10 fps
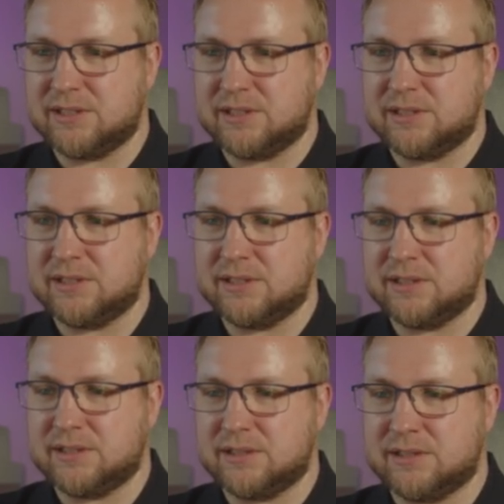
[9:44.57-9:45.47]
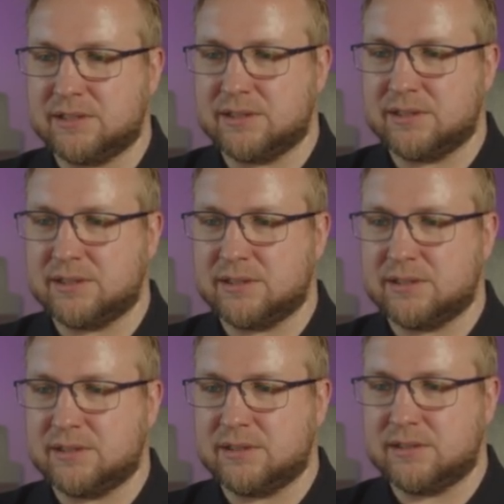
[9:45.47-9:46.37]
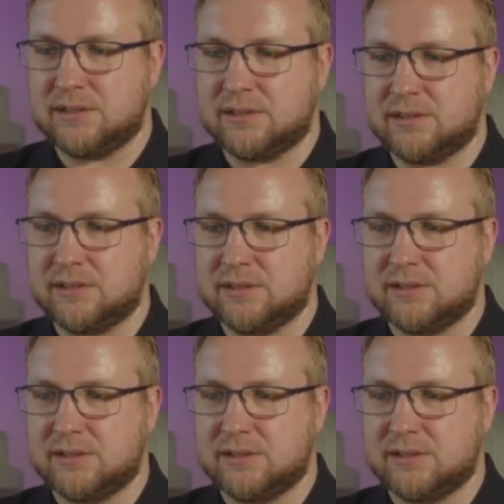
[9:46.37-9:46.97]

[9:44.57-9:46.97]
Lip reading: (silence)